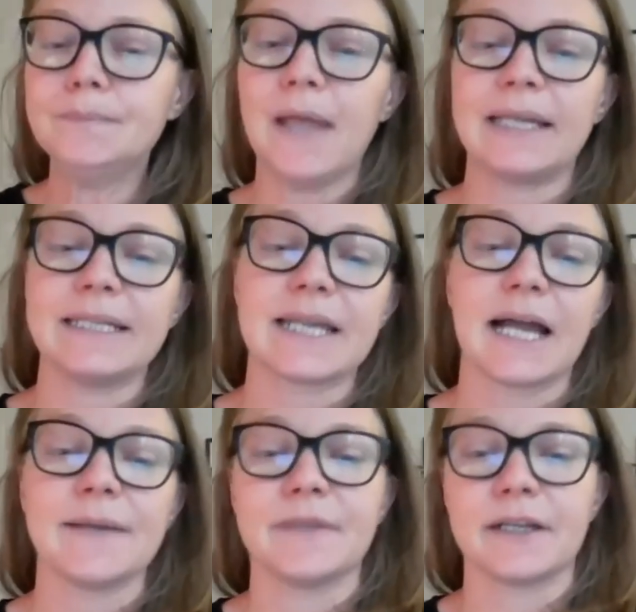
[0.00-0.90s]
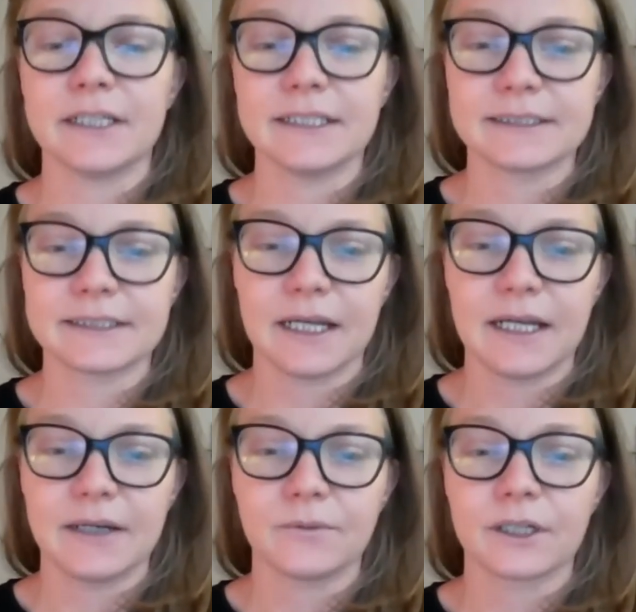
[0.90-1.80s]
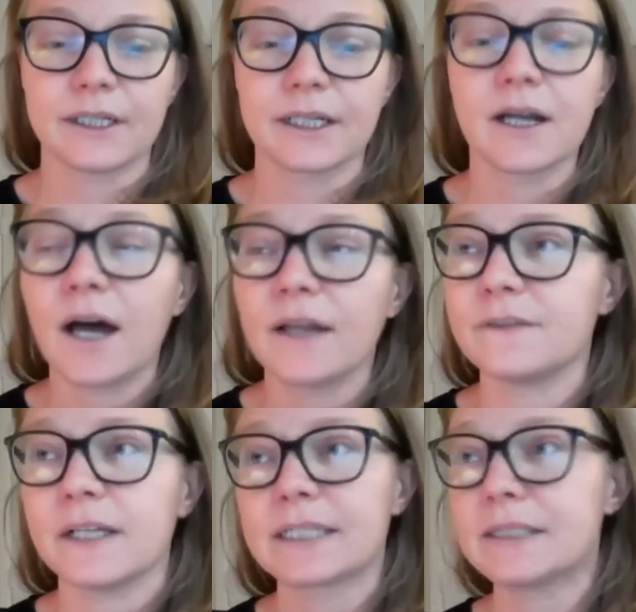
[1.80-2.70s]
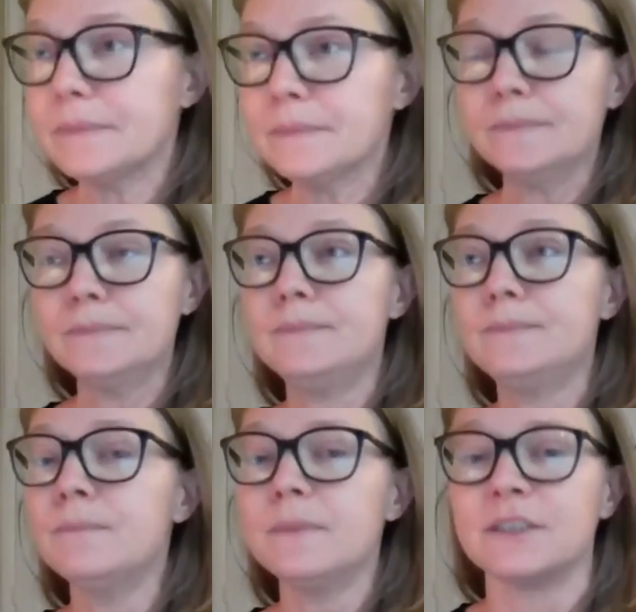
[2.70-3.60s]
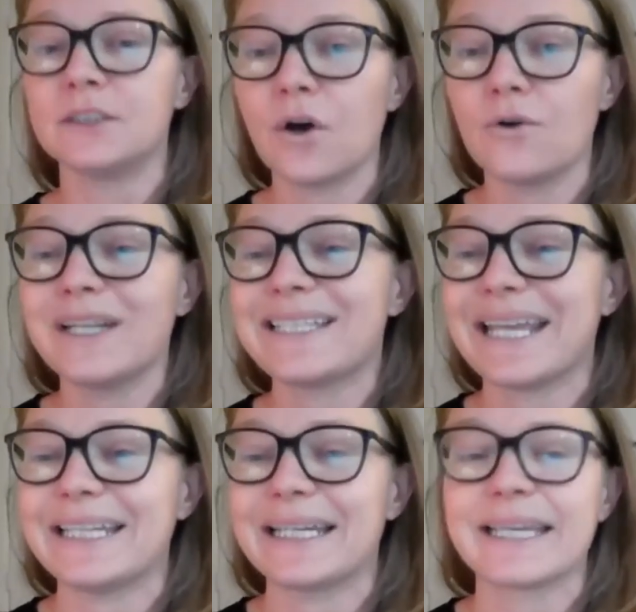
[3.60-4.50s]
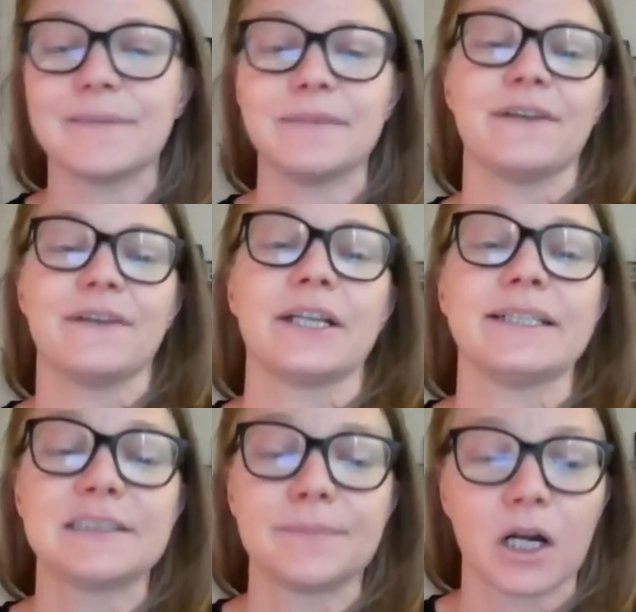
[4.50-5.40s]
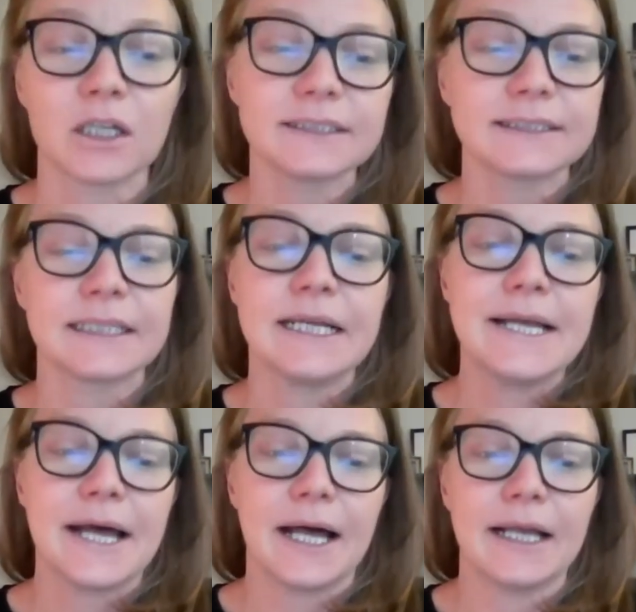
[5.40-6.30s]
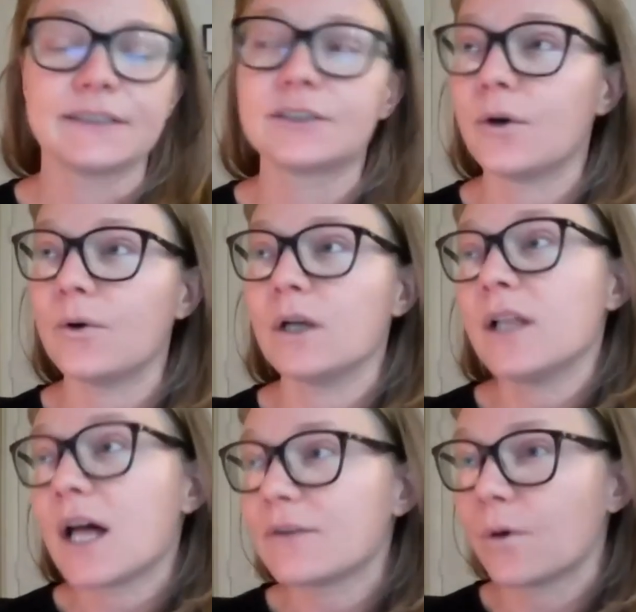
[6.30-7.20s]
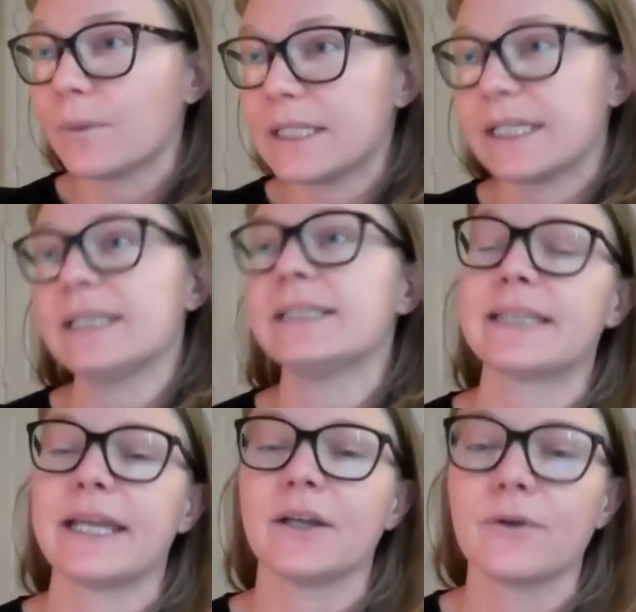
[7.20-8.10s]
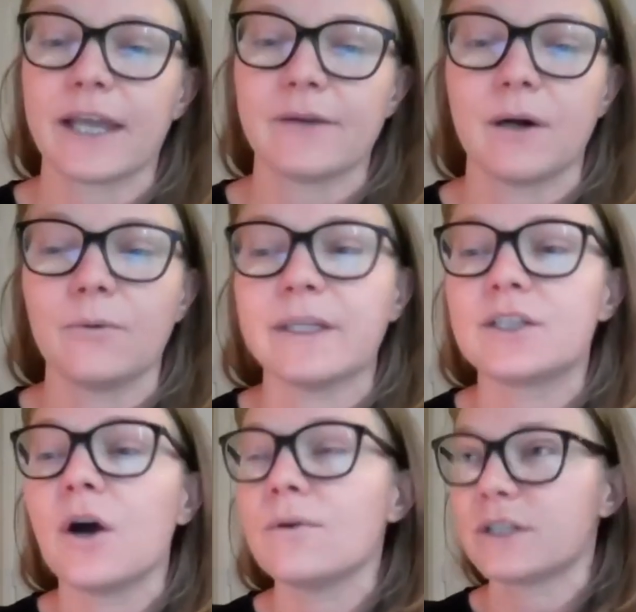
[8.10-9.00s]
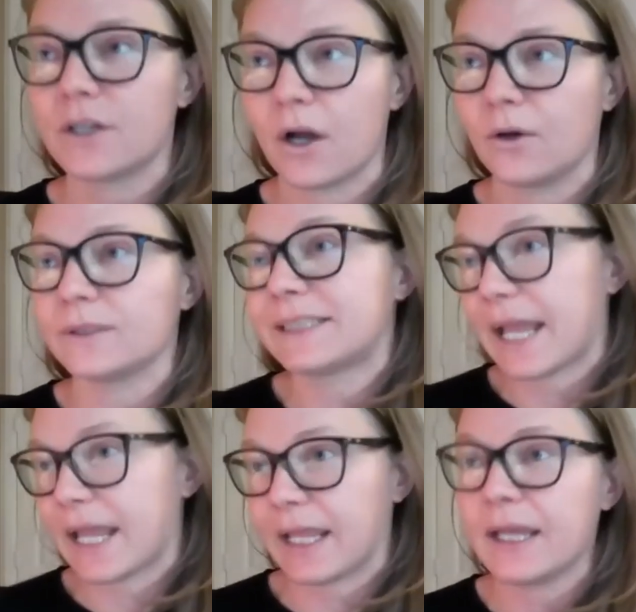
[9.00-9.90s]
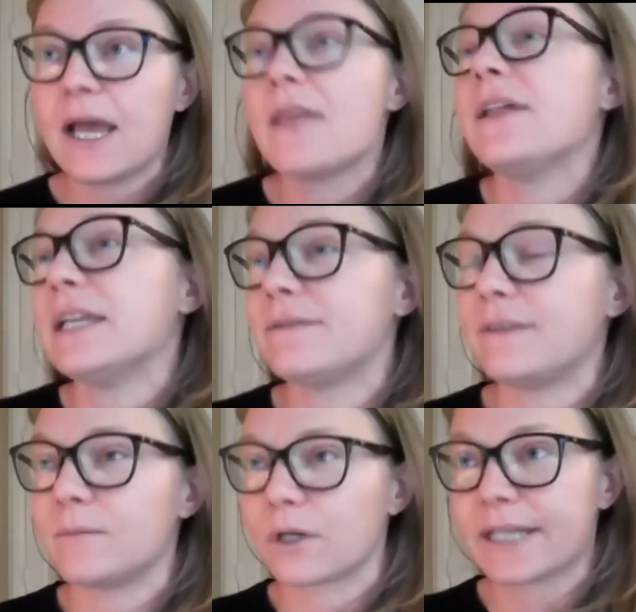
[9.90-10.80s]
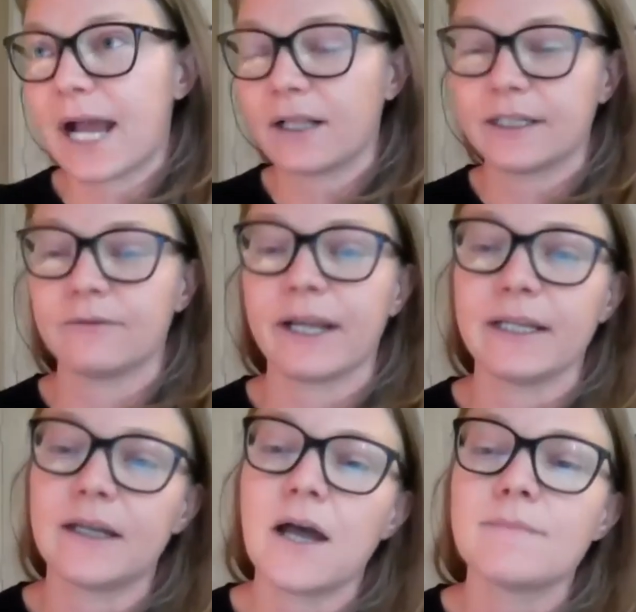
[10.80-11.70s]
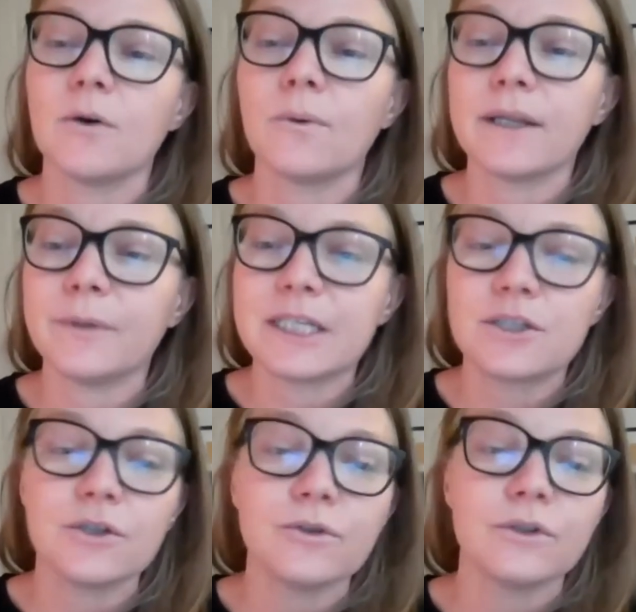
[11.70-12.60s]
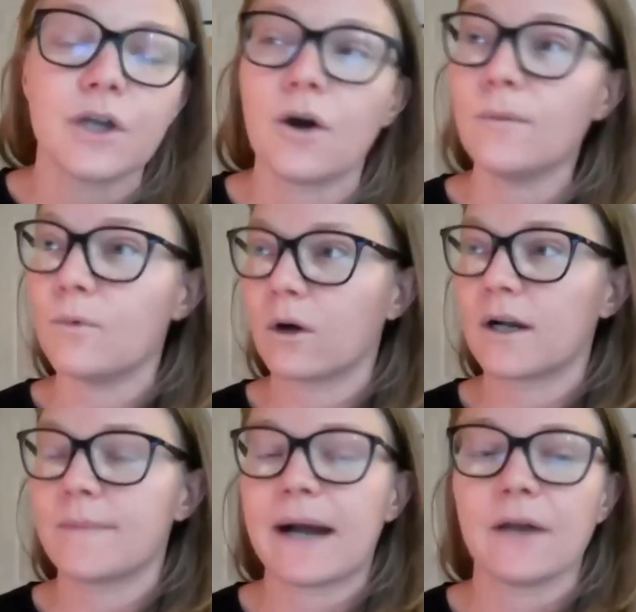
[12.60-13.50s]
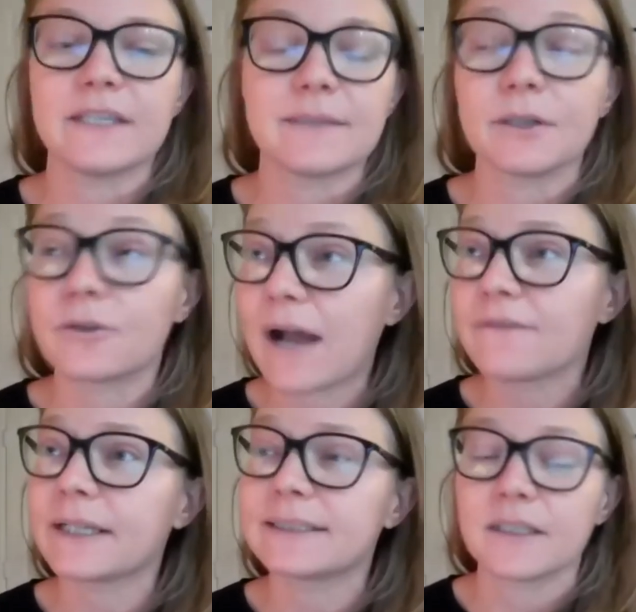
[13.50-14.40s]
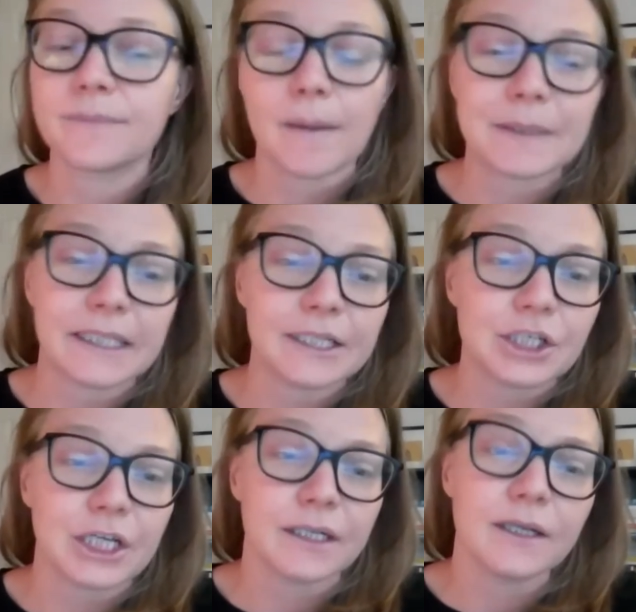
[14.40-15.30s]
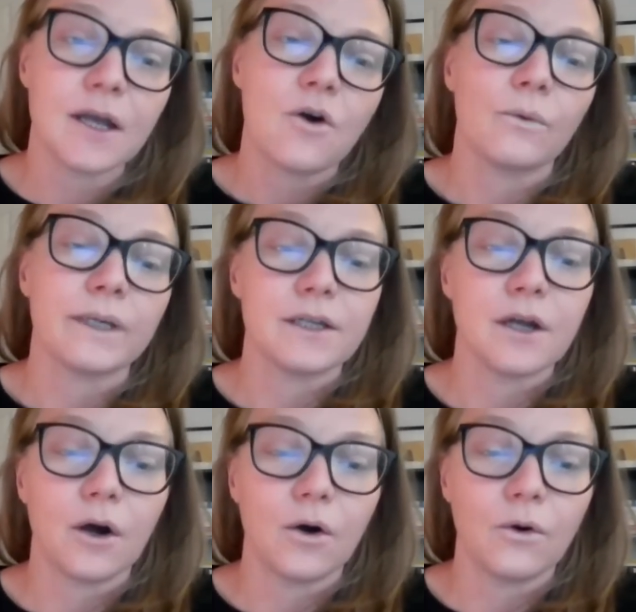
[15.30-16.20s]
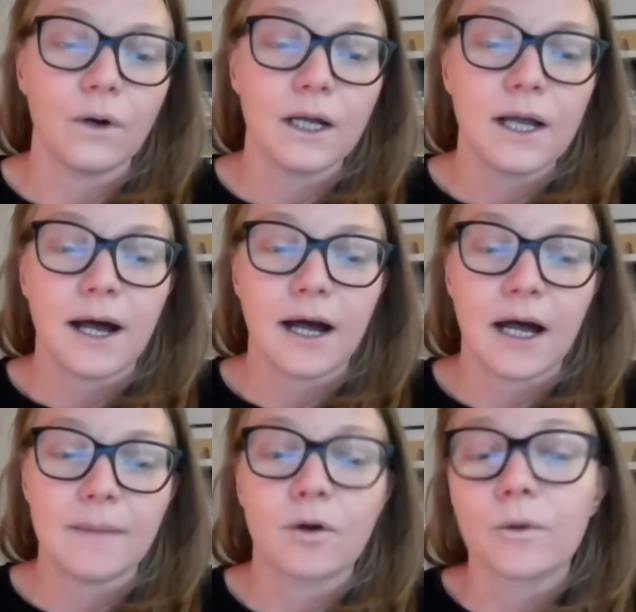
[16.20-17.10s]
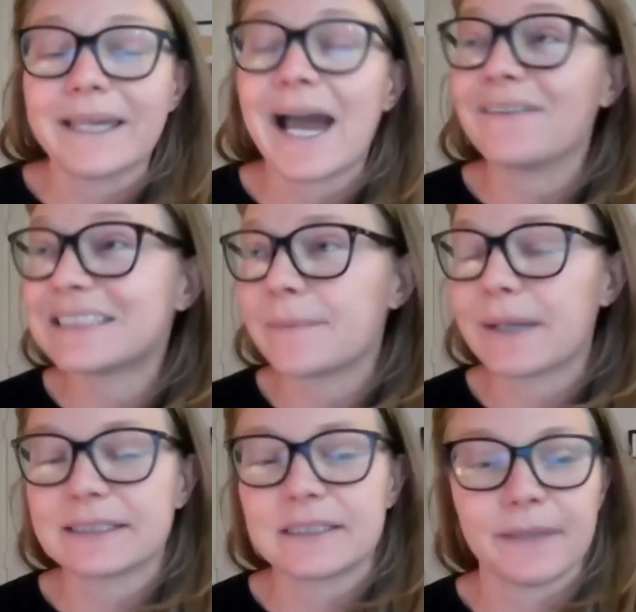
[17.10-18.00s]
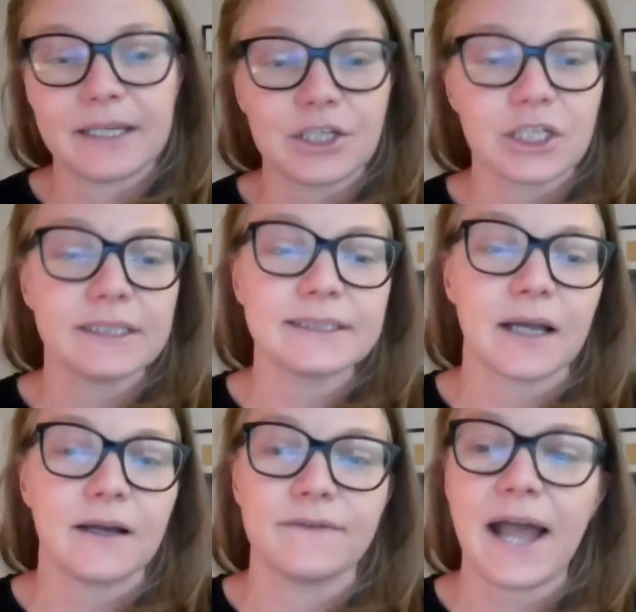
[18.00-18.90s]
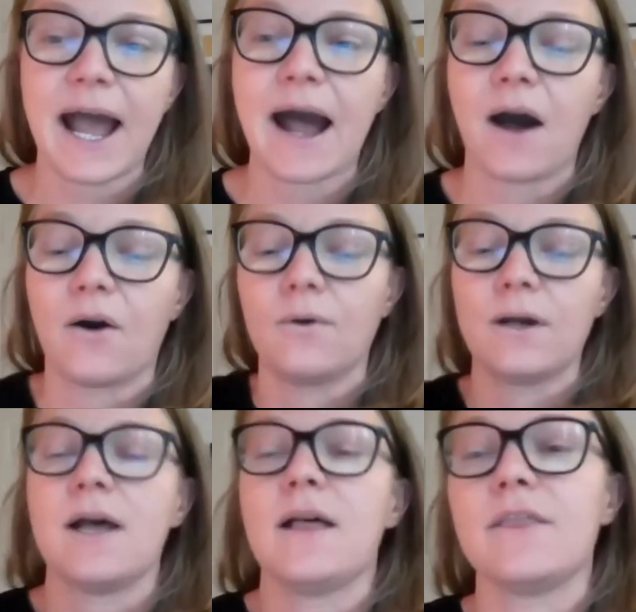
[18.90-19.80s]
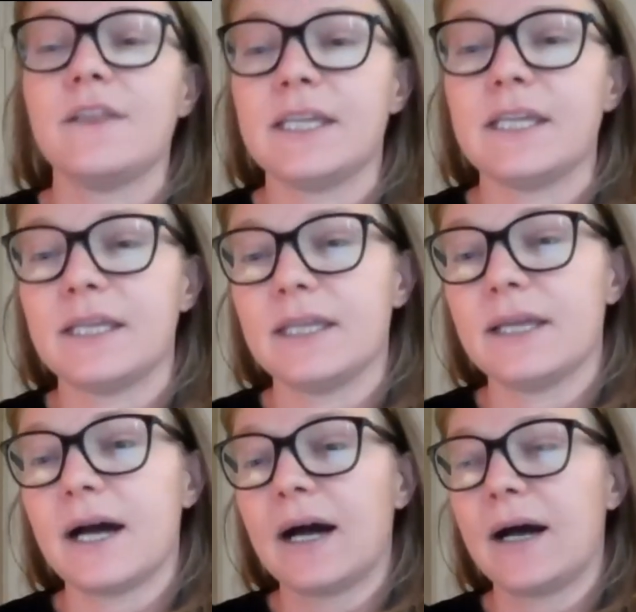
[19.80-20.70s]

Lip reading: anytime we're in a conflict zone, data can be very sparse. So a lot of what we did is saying, okay, well, we don't know, say, the infant mortality rate, but what we do know more about the demographics and the population. We know, or we have some estimations of how the